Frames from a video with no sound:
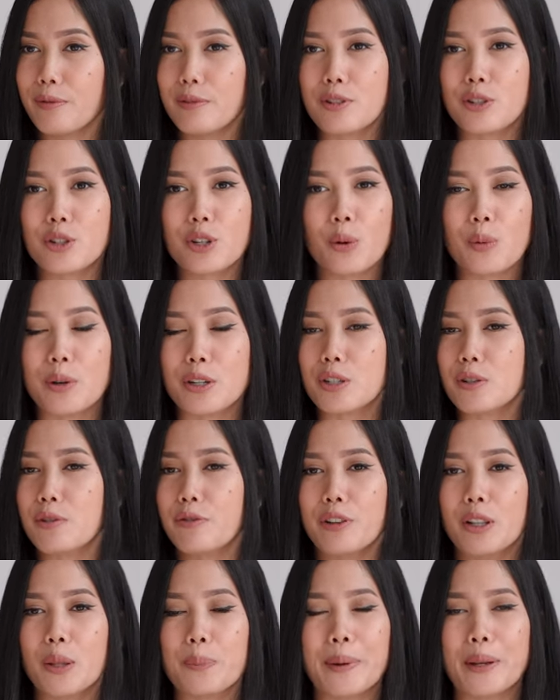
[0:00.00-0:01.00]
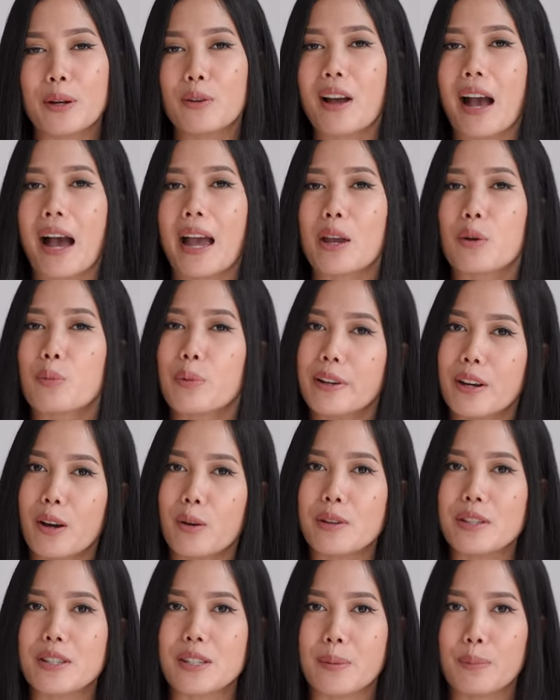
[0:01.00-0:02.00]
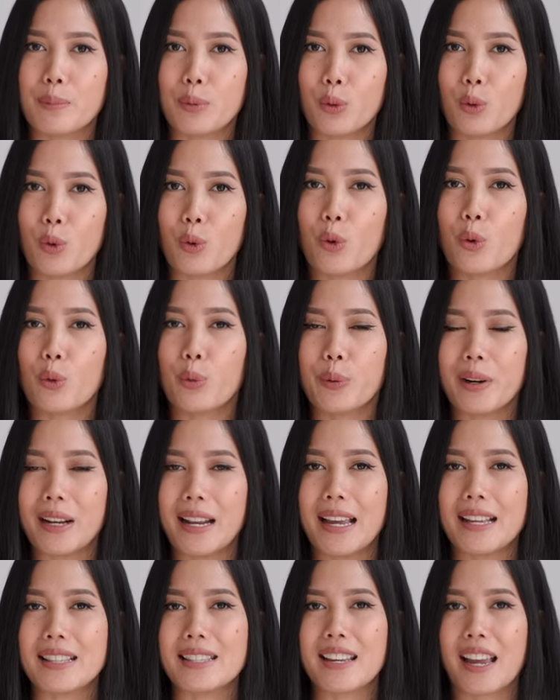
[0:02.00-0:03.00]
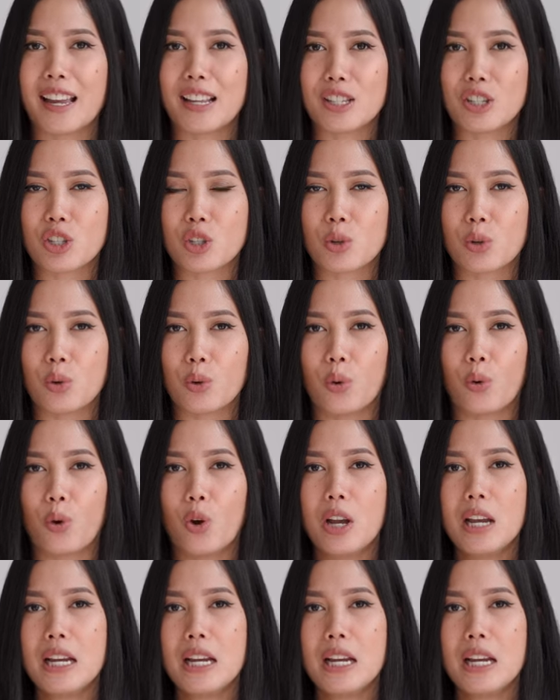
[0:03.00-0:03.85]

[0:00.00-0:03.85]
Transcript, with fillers: jewish filipino guy we know in cebu who really attends to